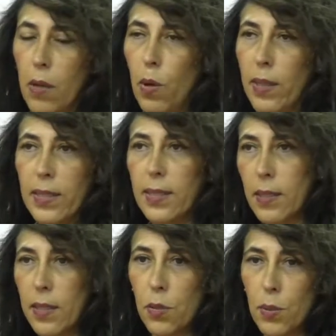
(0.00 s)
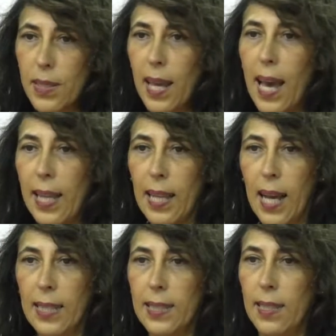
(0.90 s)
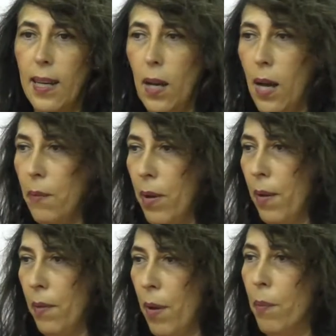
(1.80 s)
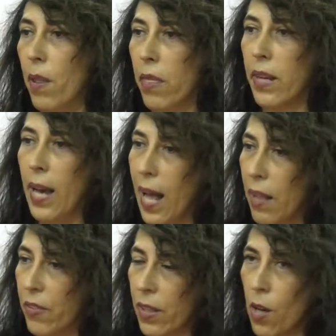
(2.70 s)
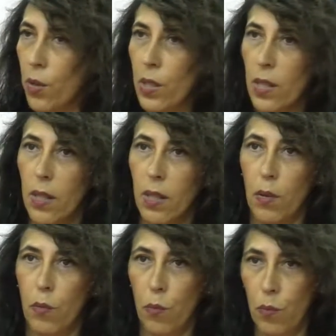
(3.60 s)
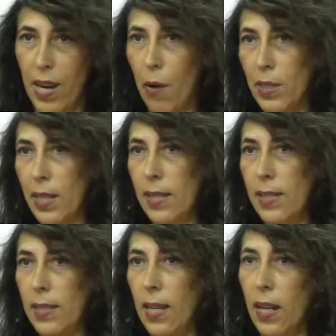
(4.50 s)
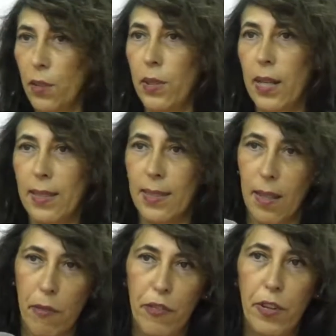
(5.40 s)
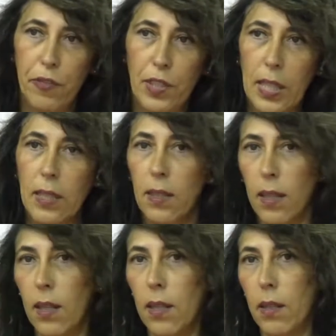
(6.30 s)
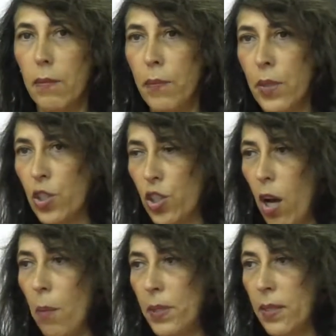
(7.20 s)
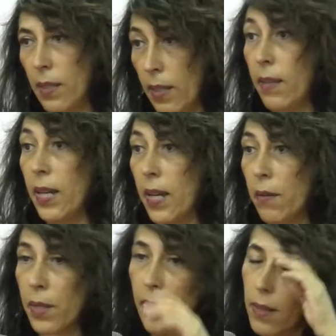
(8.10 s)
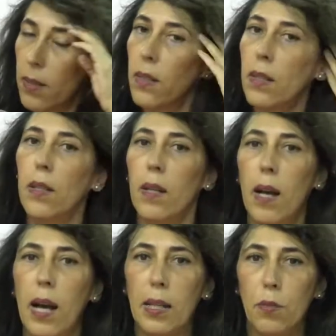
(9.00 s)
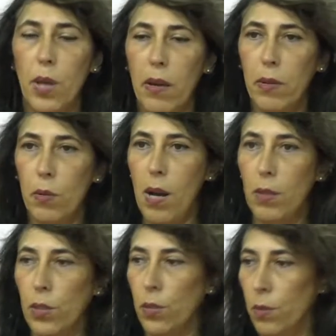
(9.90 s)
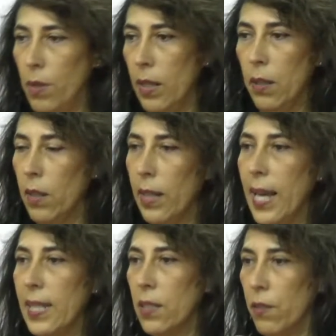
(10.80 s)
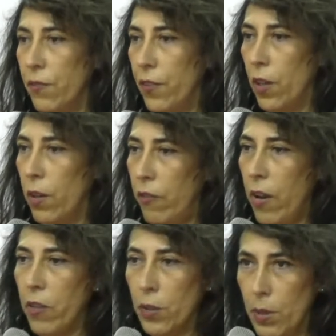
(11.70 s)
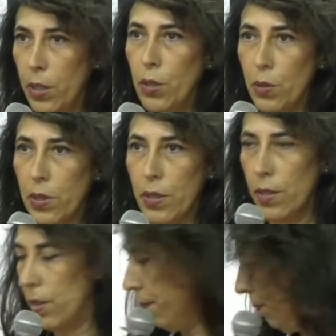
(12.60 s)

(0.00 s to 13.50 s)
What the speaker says: Well, this was the highlights a month and a half ago. Nowadays it's 115 shops in the area, and we have around a little less of 500 users.